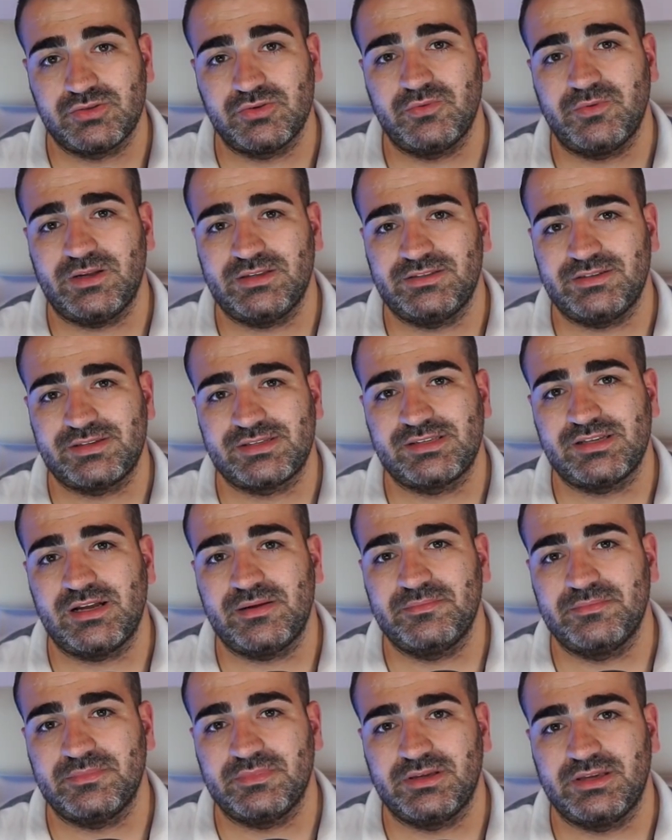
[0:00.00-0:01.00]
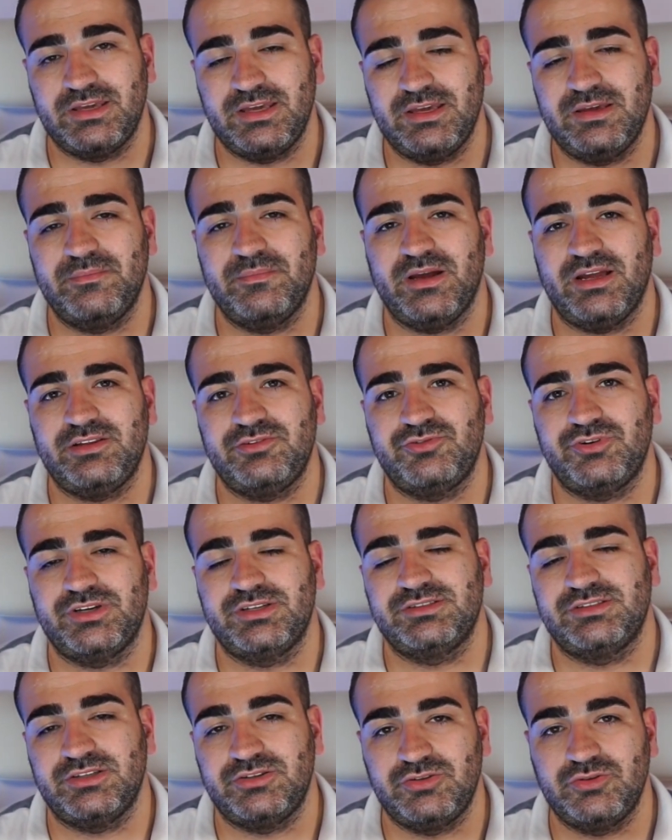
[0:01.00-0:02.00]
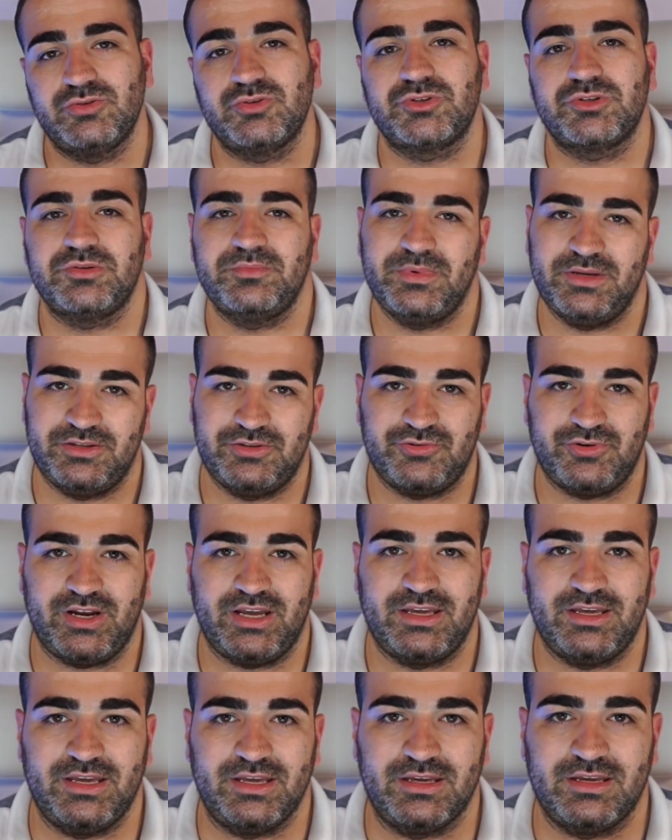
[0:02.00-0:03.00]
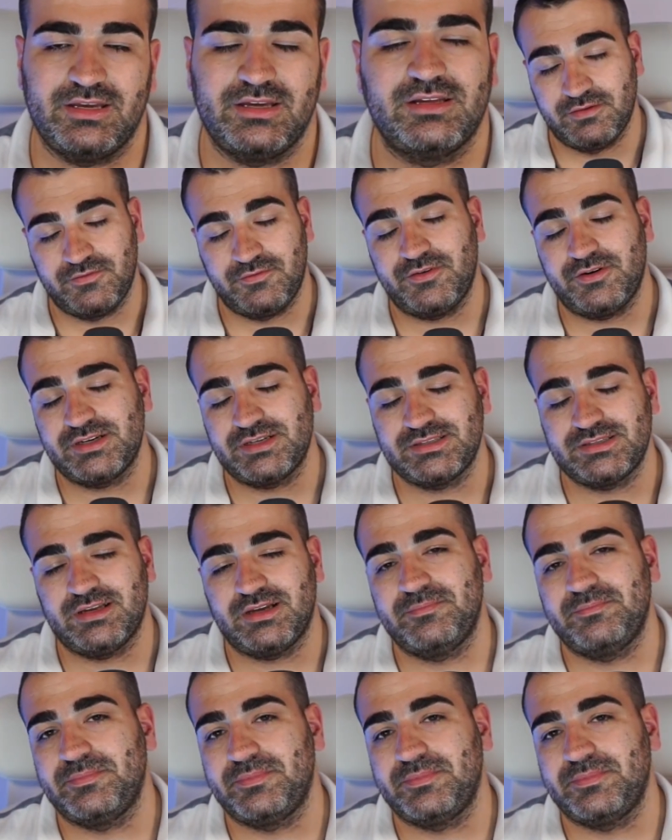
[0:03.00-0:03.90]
what are some key metrics that you should be tracking? First up,